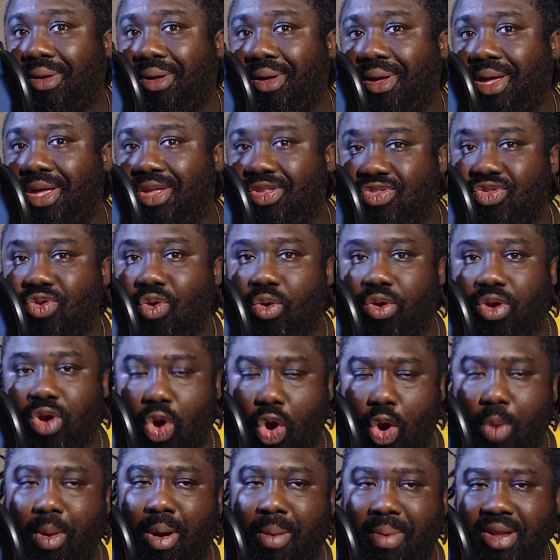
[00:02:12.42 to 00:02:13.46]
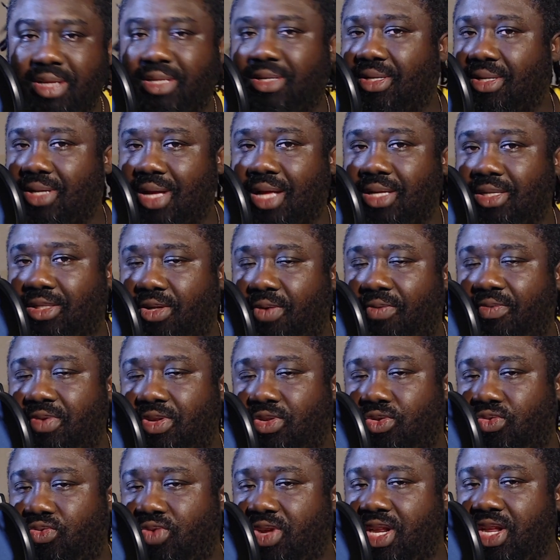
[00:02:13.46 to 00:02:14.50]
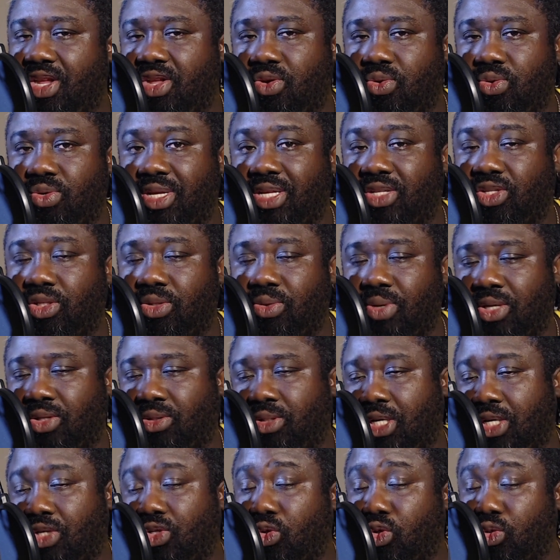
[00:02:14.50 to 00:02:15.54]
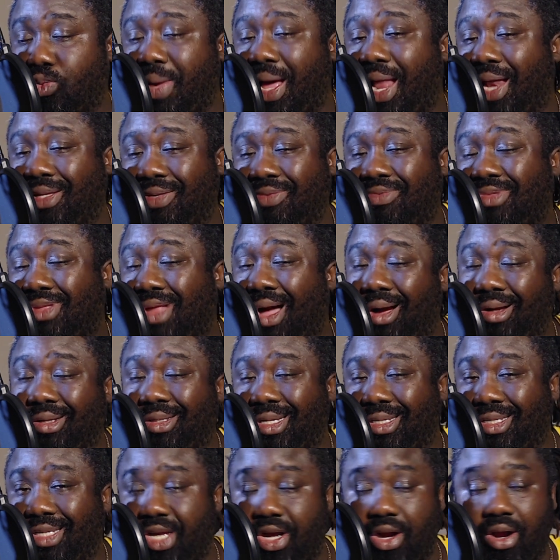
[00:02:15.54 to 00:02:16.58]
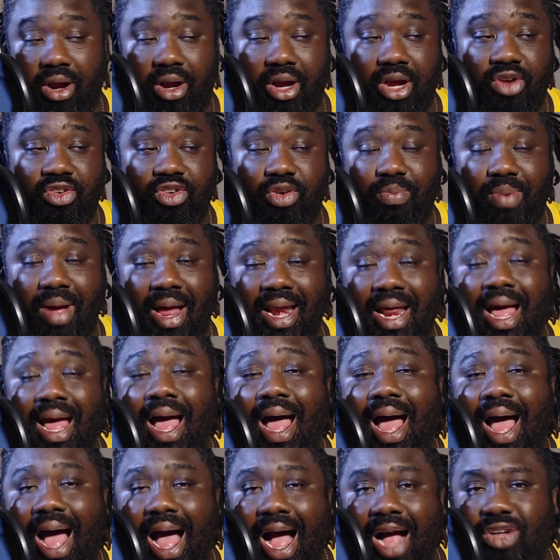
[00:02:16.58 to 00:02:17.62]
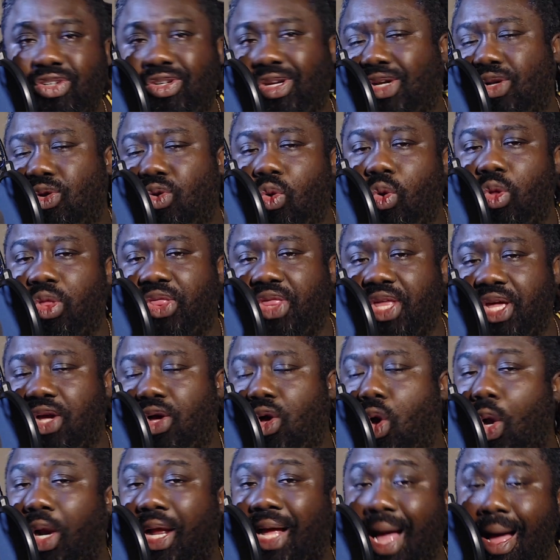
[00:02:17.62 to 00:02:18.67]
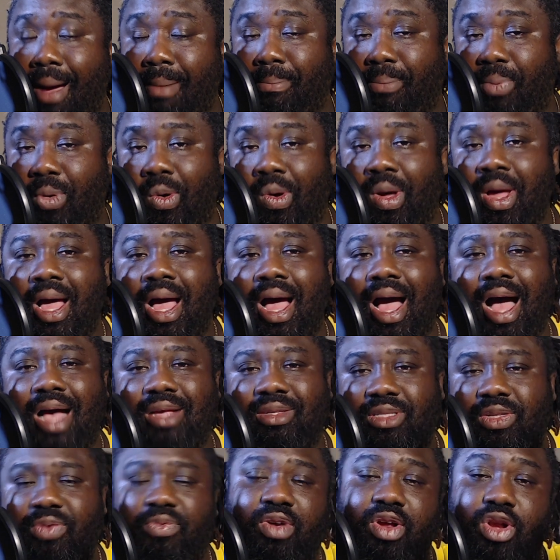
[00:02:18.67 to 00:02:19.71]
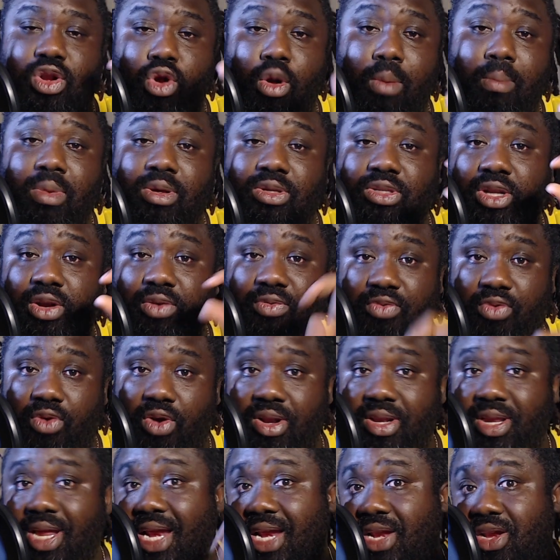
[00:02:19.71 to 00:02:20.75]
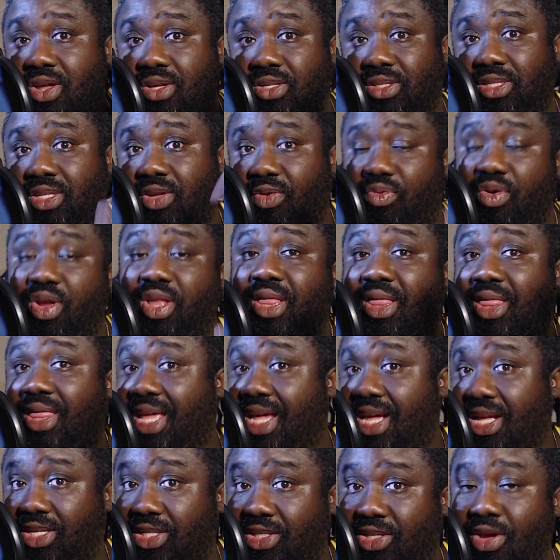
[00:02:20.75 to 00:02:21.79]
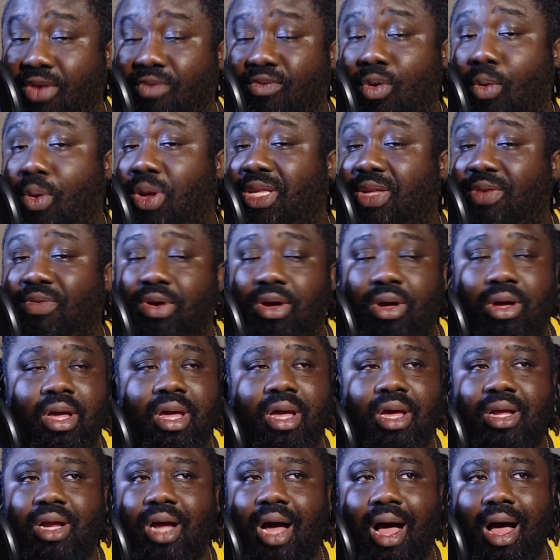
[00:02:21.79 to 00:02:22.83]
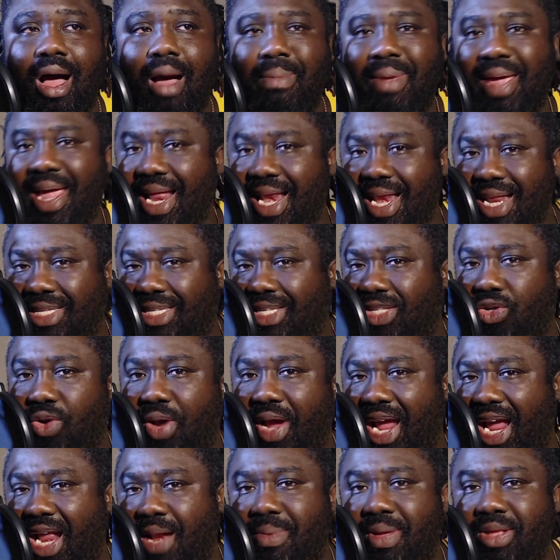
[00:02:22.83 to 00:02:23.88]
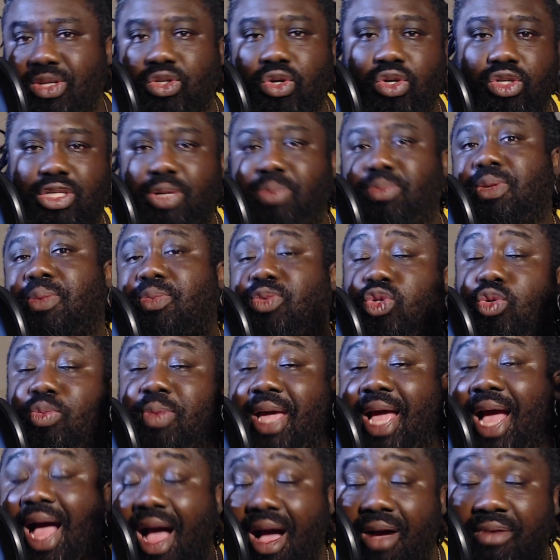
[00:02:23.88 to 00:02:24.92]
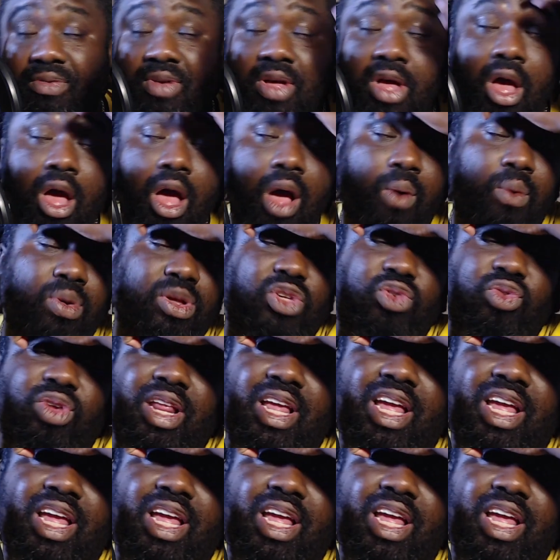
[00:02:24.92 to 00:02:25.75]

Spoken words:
It's known. Herbal medicine and stuff is really is used by a lot of doctors here in Japan. Actually, the whole thing called Kampo has different numbers on the front and it does different things for whatever illnesses or ailments or symptoms you may have, which is really